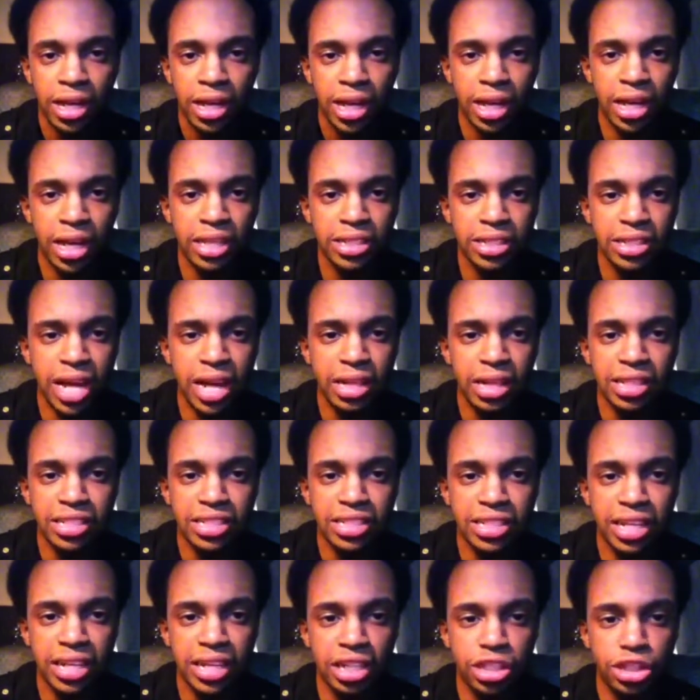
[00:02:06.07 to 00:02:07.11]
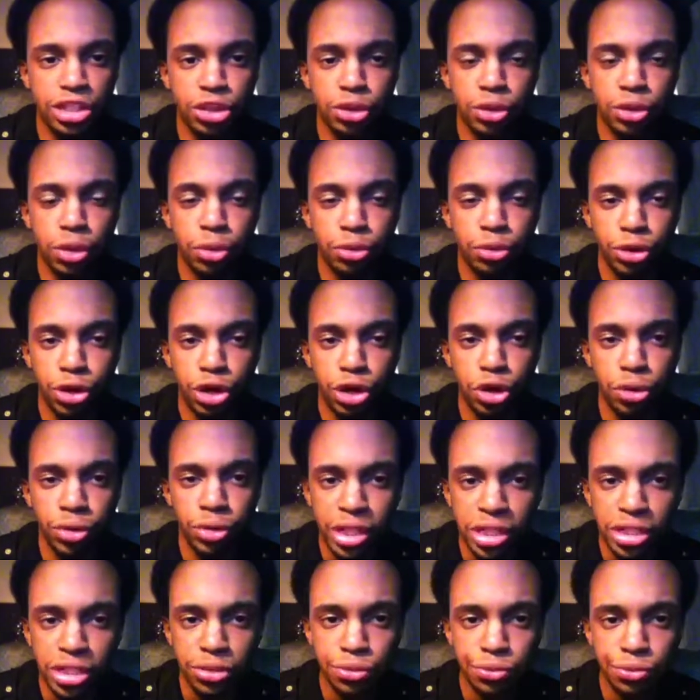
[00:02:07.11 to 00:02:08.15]
And it's not to say that you don't know
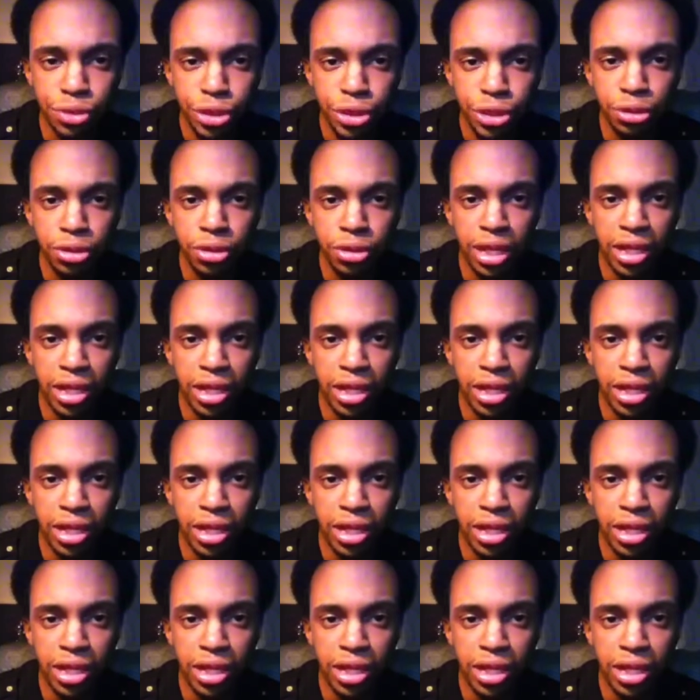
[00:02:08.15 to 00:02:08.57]
that it's real.